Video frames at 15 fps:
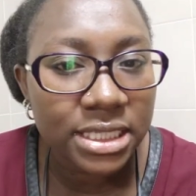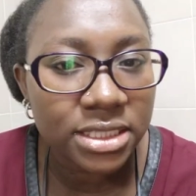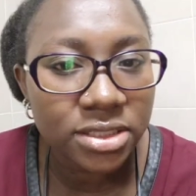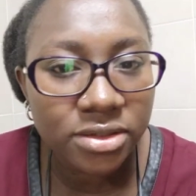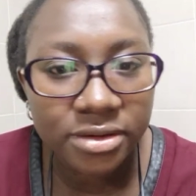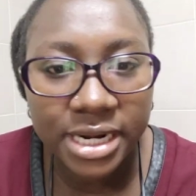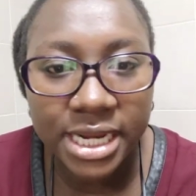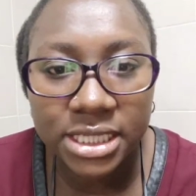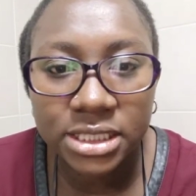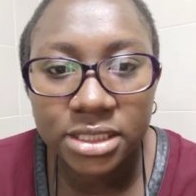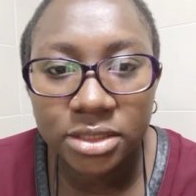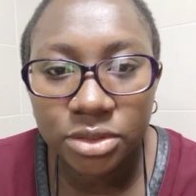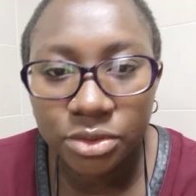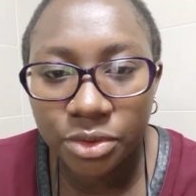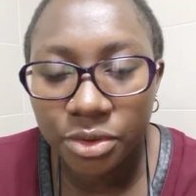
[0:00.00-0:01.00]
is so
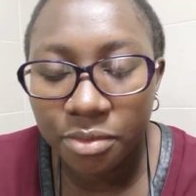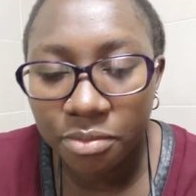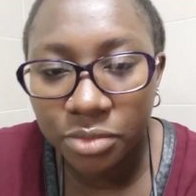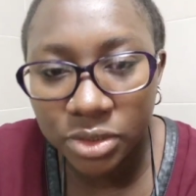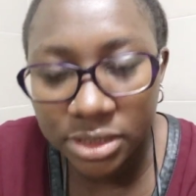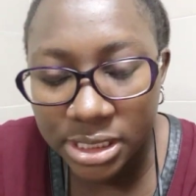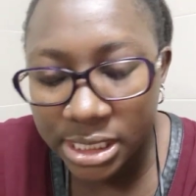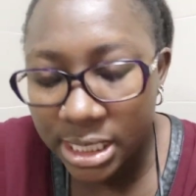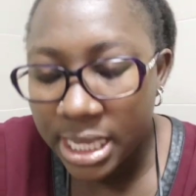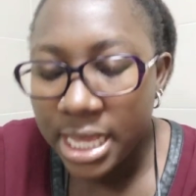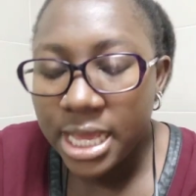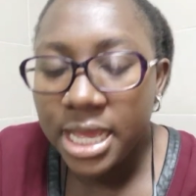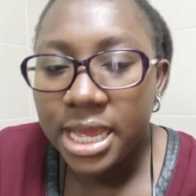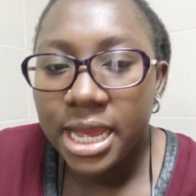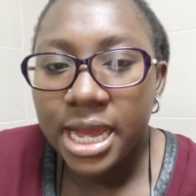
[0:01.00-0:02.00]
rushing through your body,
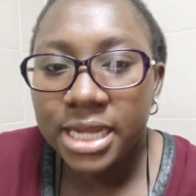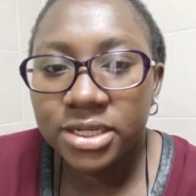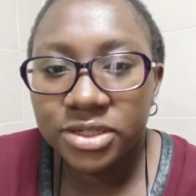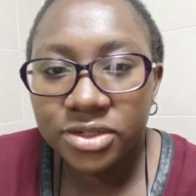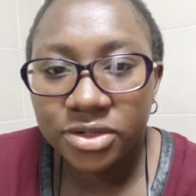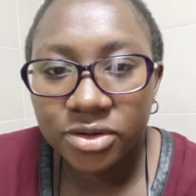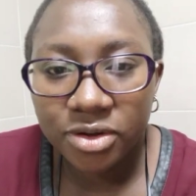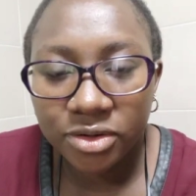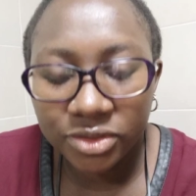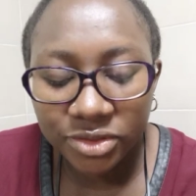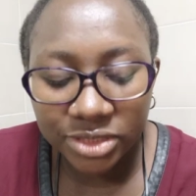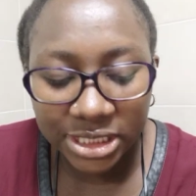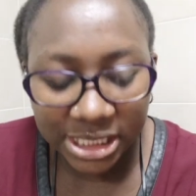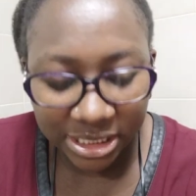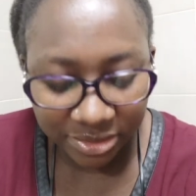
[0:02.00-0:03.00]
and you don't know how
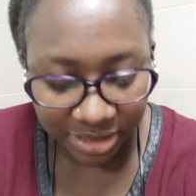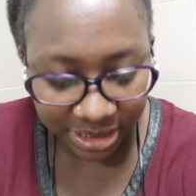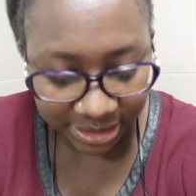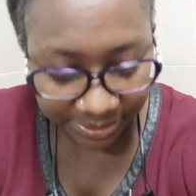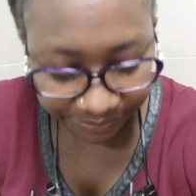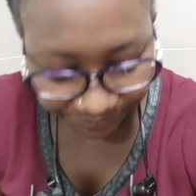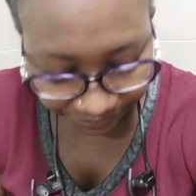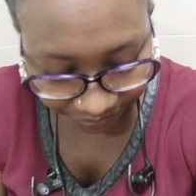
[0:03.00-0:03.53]
to deal with this.